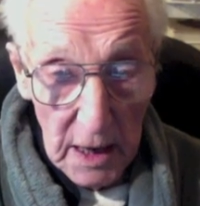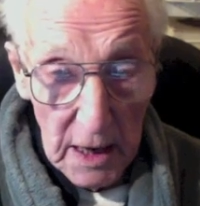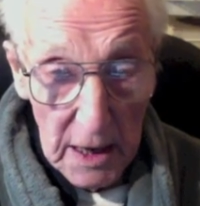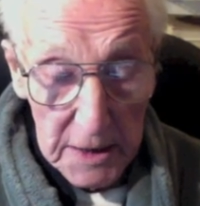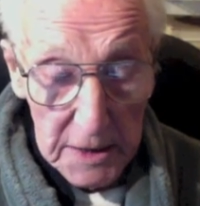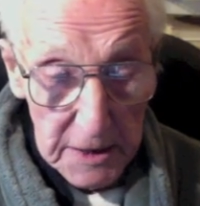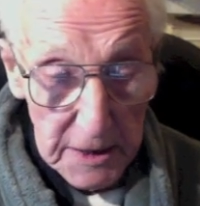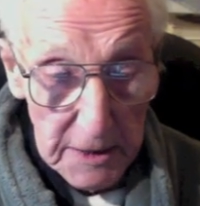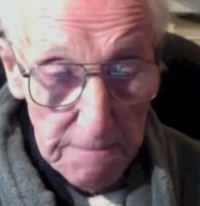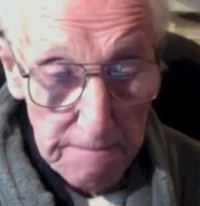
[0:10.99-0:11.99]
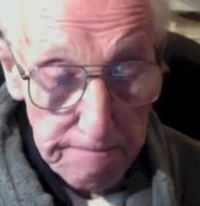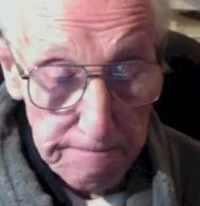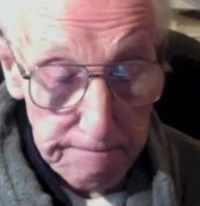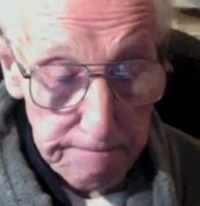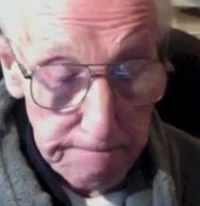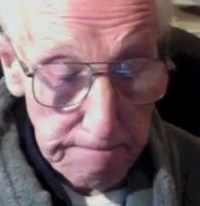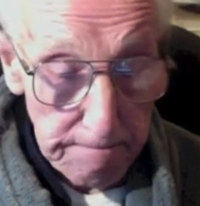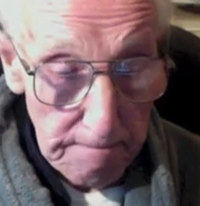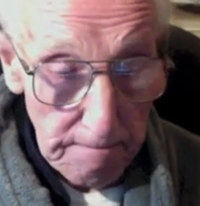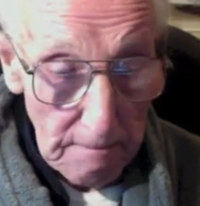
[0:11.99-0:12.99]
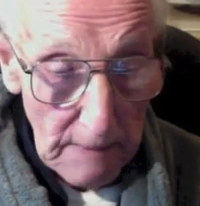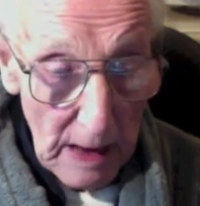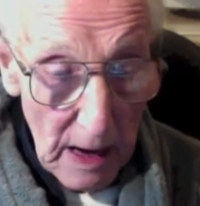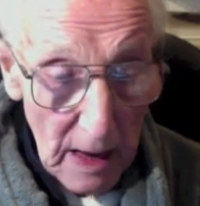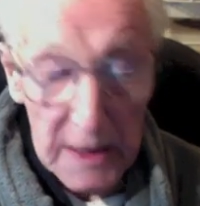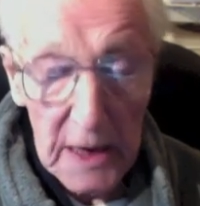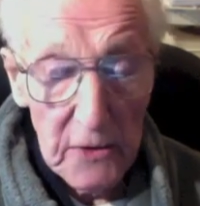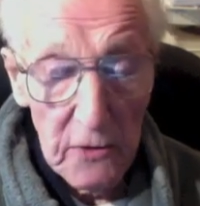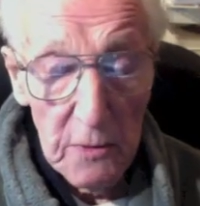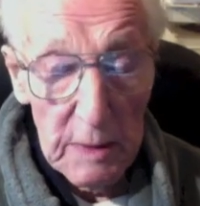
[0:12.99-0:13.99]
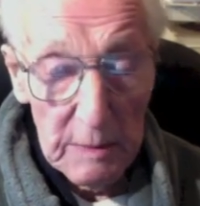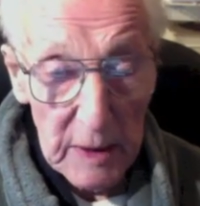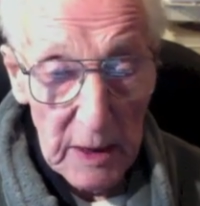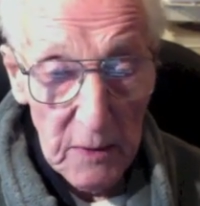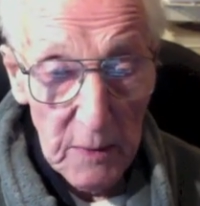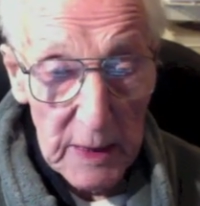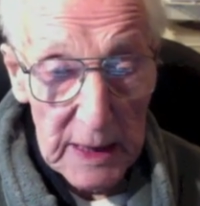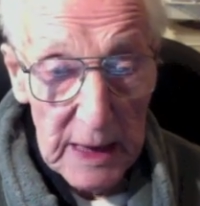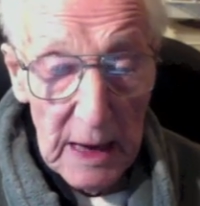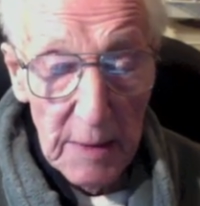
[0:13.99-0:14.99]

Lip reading: and I can't remember how many,